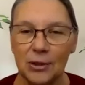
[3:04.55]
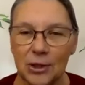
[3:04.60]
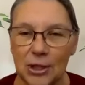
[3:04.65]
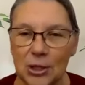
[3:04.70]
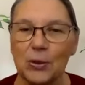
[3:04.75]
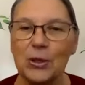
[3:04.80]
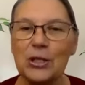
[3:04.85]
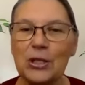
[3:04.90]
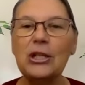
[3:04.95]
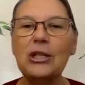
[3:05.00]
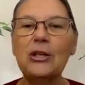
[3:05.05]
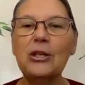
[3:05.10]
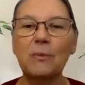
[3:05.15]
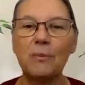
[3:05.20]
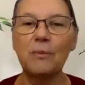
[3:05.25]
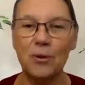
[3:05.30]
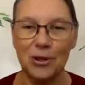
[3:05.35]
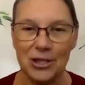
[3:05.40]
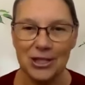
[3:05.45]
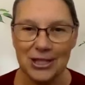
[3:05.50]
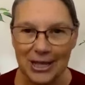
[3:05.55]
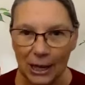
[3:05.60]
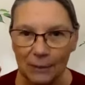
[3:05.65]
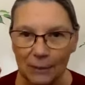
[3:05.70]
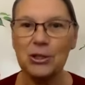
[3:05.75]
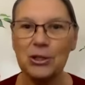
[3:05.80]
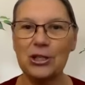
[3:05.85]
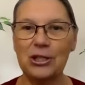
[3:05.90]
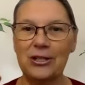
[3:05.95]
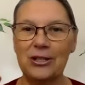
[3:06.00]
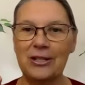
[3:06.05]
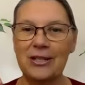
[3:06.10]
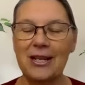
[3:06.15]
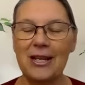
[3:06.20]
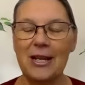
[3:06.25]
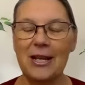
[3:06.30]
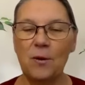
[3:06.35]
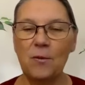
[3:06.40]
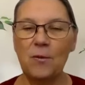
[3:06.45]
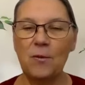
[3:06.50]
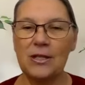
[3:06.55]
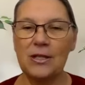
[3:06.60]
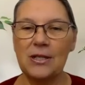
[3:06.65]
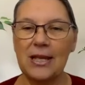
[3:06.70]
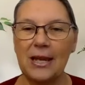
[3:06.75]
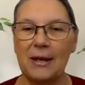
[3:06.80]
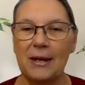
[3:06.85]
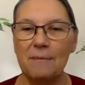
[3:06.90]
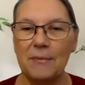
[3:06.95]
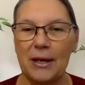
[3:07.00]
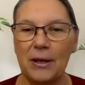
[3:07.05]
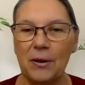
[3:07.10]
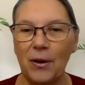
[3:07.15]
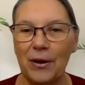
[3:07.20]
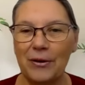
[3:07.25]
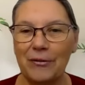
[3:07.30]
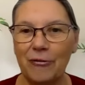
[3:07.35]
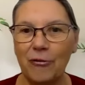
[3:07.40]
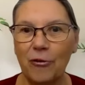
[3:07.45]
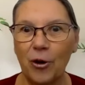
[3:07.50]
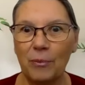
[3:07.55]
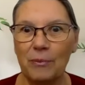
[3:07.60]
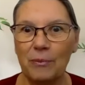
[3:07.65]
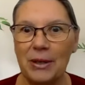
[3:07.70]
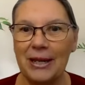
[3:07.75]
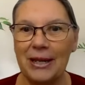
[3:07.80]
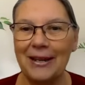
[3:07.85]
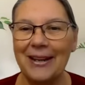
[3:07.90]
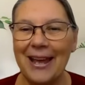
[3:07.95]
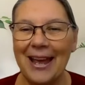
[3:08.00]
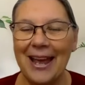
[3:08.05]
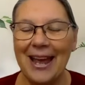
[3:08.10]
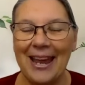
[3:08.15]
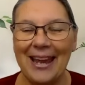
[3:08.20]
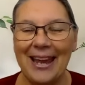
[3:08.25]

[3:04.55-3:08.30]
switching your perception was a big one for me.